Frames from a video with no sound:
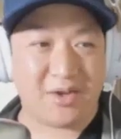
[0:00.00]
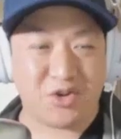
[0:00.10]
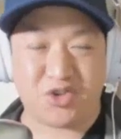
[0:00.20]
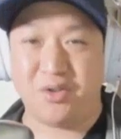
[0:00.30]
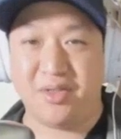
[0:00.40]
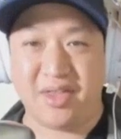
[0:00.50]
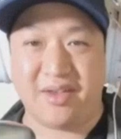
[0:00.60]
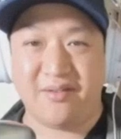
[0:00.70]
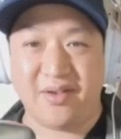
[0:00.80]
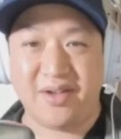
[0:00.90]
you shouldn't
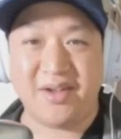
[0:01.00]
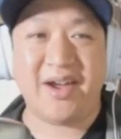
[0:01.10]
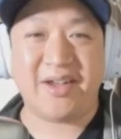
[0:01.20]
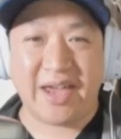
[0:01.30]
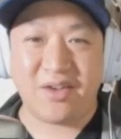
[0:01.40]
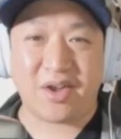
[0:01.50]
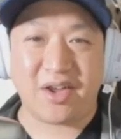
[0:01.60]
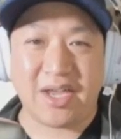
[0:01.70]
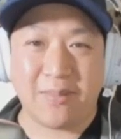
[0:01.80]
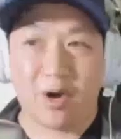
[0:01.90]
leave, that you
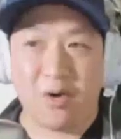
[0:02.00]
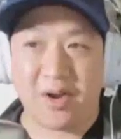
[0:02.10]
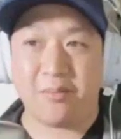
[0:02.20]
can keep going.